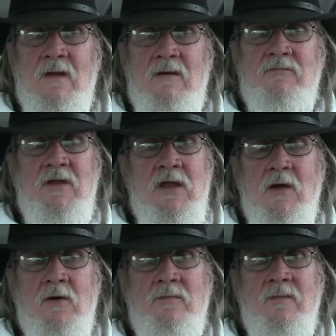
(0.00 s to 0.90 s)
uh,
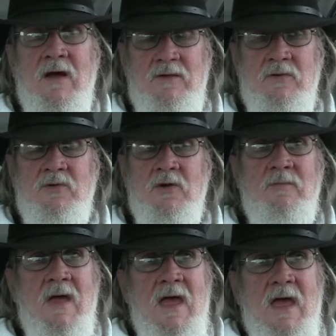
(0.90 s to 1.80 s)
video on
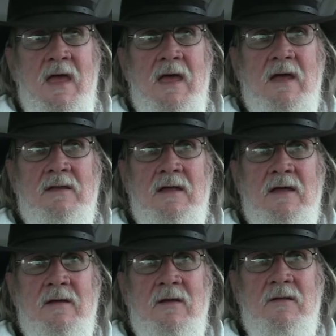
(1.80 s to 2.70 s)
YouTube. And
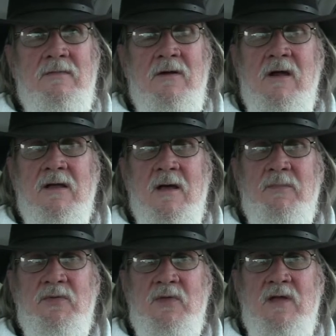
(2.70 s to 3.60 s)
there are a
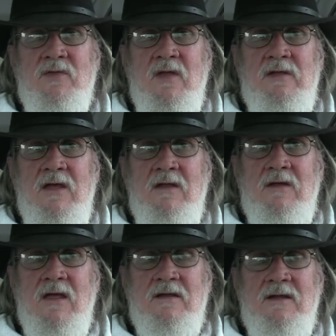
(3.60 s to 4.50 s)
couple sites on the
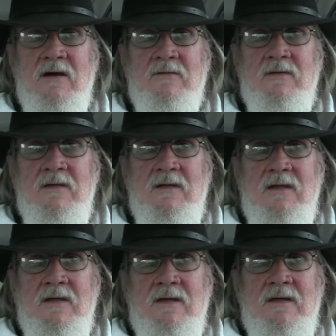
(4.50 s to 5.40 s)
internet. Now,
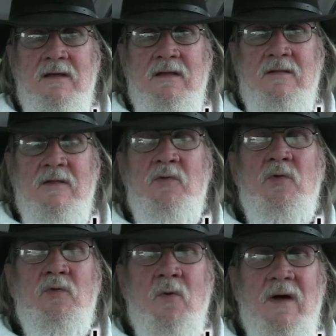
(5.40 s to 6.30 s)
this
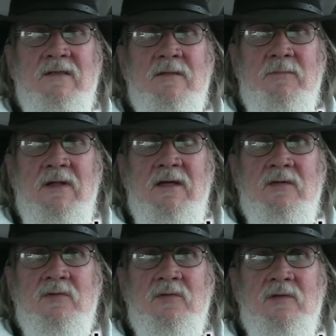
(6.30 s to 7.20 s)
is quite the
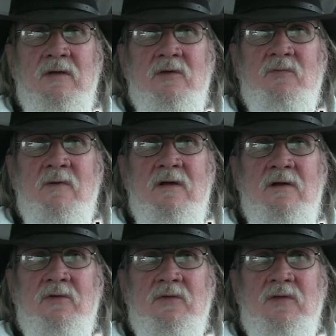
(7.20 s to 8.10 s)
place. As far
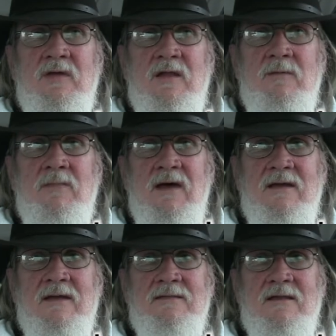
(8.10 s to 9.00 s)
as getting
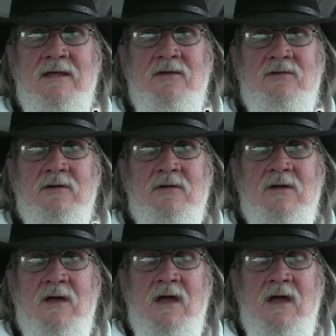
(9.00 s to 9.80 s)
back into nature,